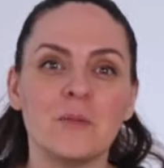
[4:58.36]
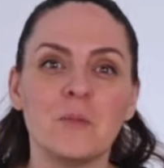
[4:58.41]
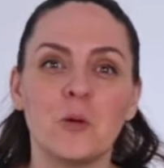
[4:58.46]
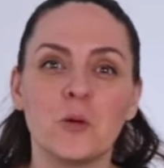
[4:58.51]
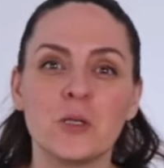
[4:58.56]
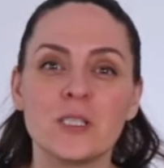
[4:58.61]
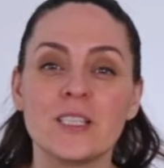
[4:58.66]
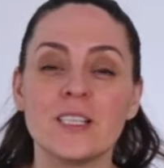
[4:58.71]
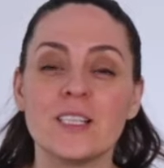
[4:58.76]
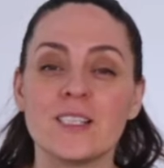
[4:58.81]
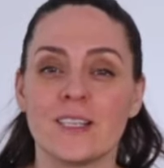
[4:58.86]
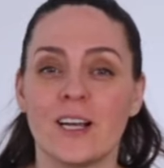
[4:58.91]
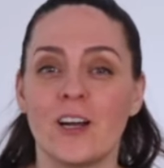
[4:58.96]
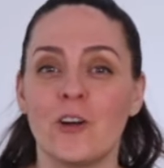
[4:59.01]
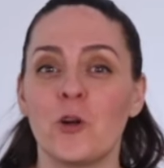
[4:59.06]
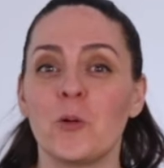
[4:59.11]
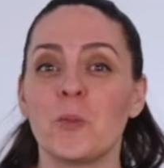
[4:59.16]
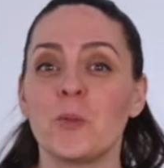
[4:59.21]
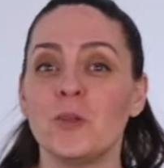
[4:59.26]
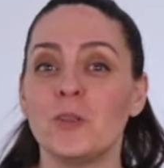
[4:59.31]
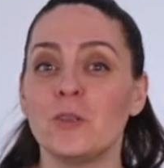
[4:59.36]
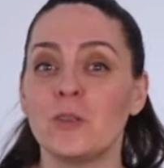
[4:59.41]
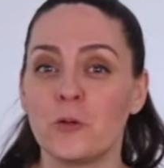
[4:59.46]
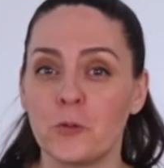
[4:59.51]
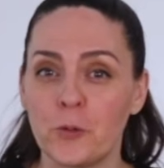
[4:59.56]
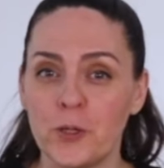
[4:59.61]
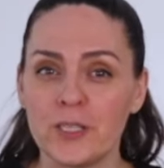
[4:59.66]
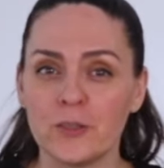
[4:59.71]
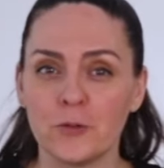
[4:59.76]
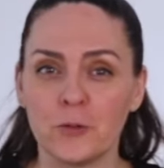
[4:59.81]
the most desirable
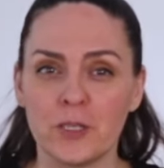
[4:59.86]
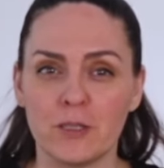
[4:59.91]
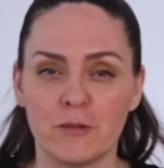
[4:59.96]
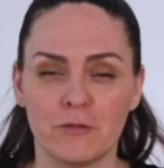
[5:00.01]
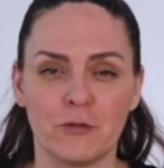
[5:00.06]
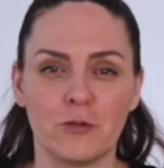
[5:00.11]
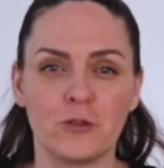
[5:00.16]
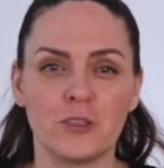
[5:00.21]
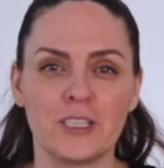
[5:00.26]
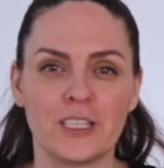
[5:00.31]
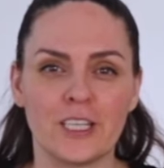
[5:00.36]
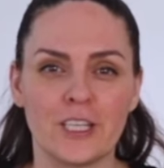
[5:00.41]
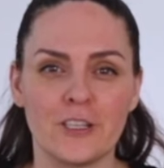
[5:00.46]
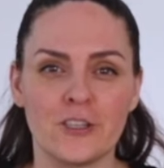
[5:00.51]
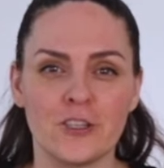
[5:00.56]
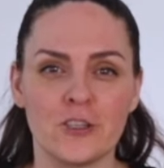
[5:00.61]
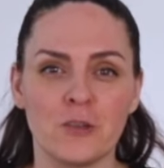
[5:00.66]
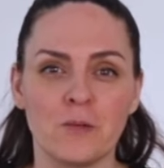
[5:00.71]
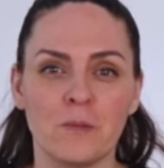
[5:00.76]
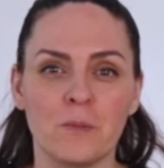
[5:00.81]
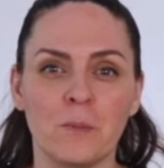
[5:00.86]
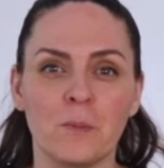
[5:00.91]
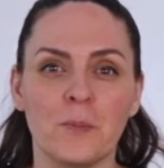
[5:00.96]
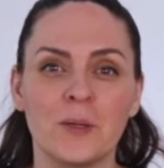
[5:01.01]
greenery for the kitchen,